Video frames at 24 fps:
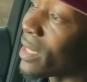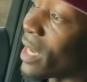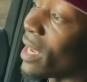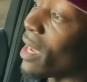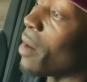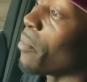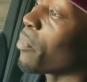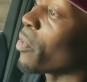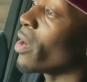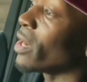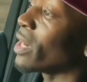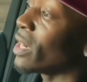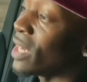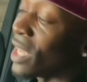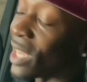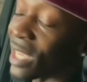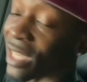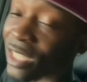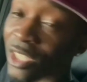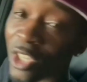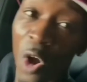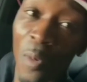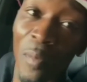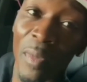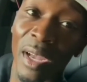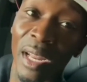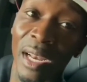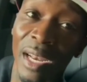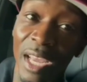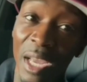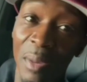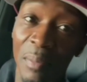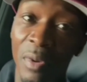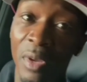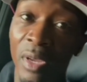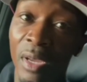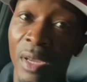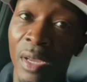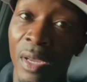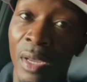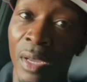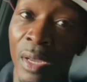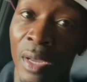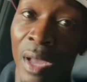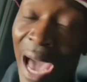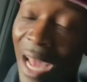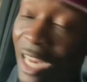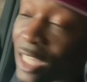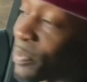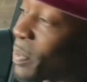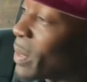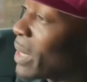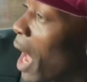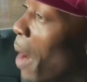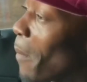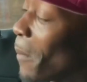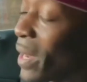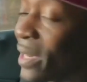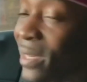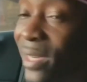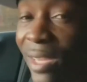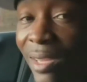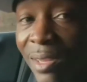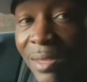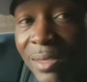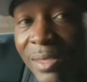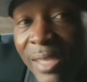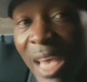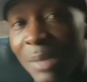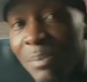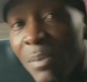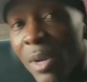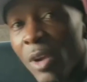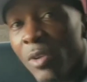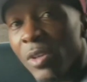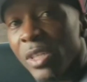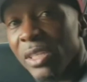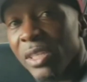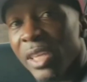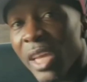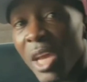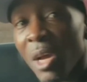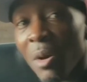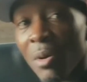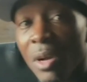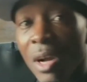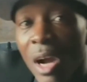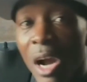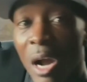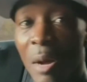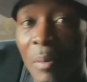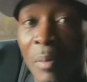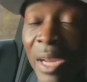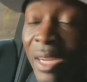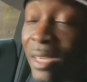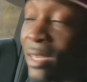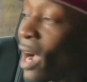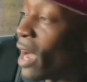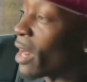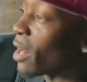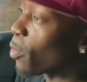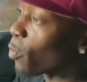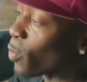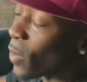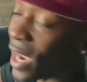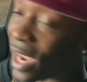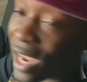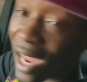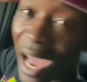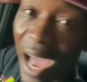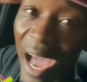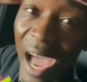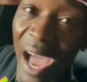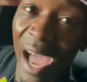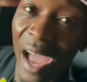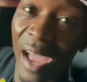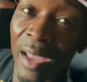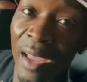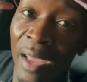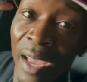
done broke. The nigga sold me a lemon. I just spent all my damn tax money on this damn car, man. The car done ran hot,